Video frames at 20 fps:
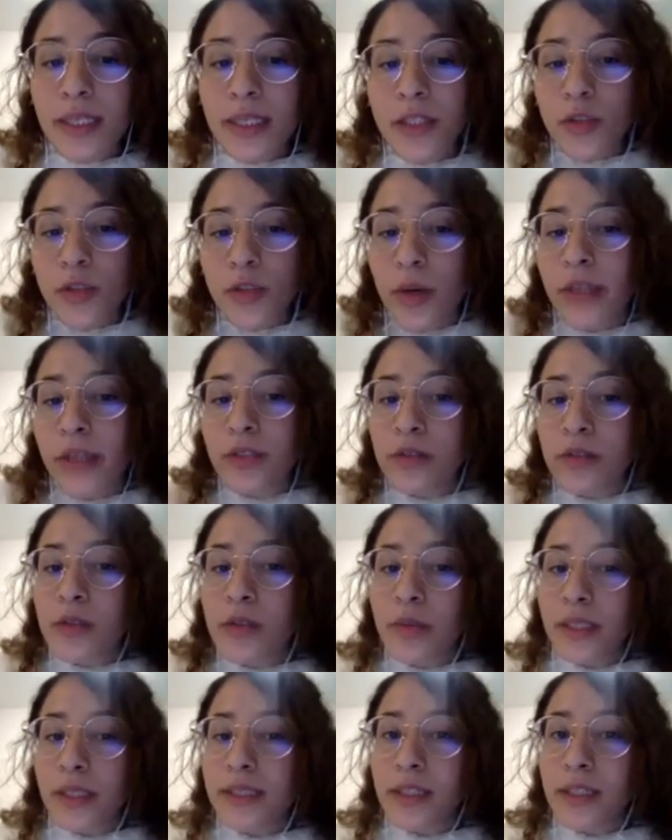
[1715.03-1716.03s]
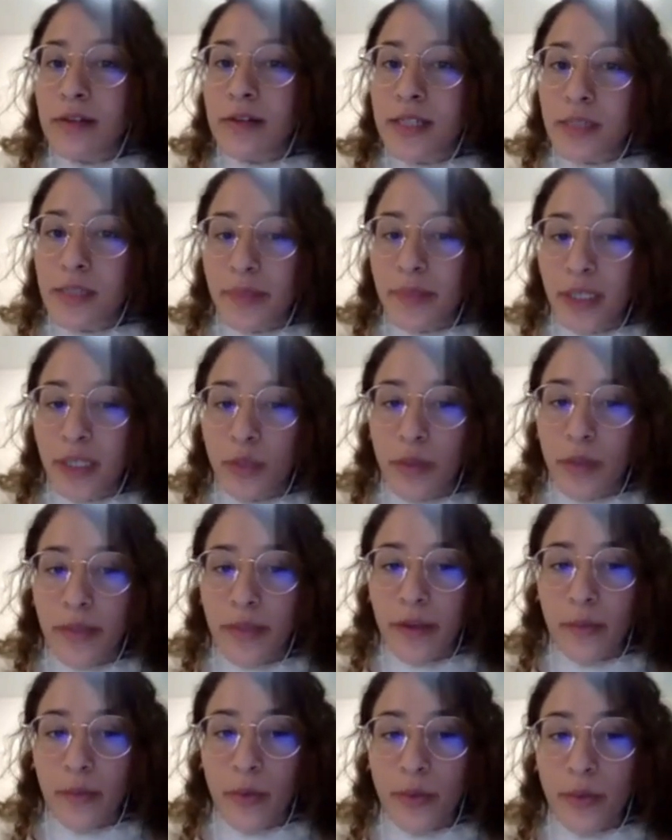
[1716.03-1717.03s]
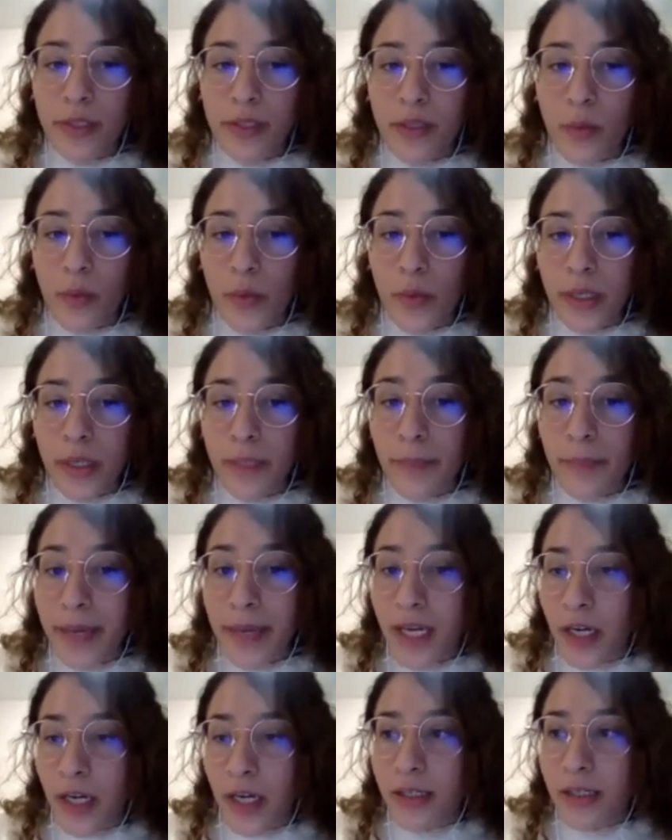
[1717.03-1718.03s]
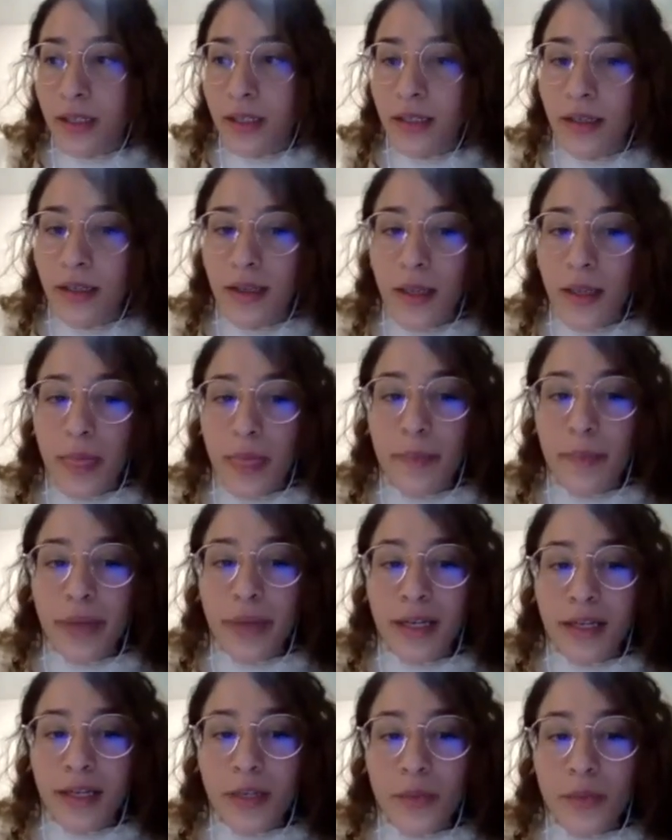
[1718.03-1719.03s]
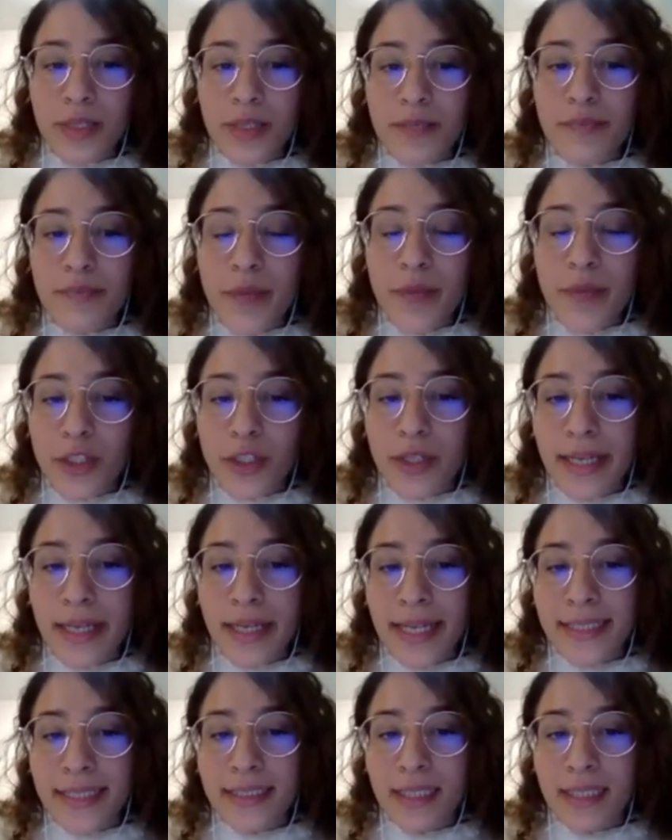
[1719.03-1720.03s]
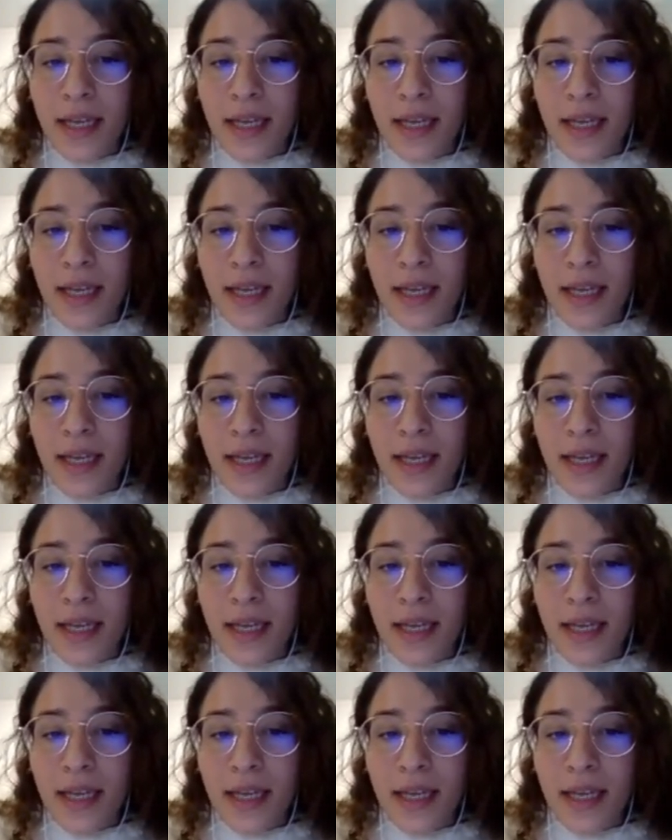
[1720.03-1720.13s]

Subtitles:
try to increase their speed when they wrote the word bigger, but it was much less.